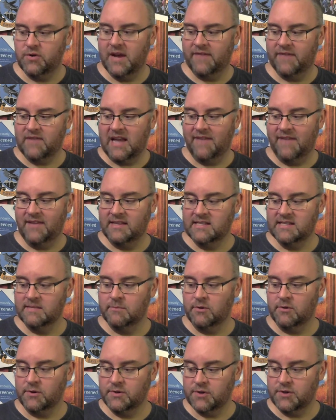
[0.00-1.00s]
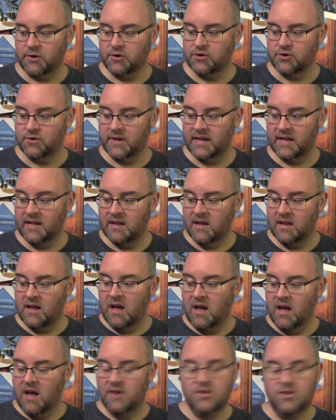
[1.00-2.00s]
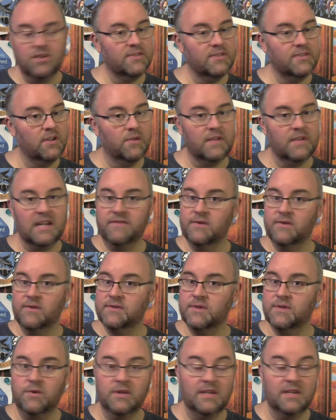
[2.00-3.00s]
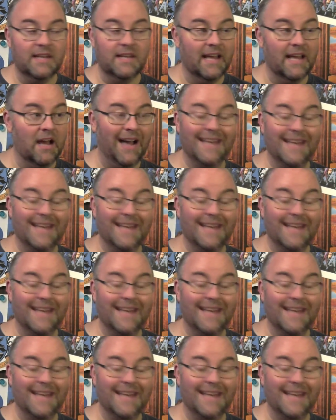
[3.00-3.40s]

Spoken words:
have to have a similar surgery, just know that I feel so good now.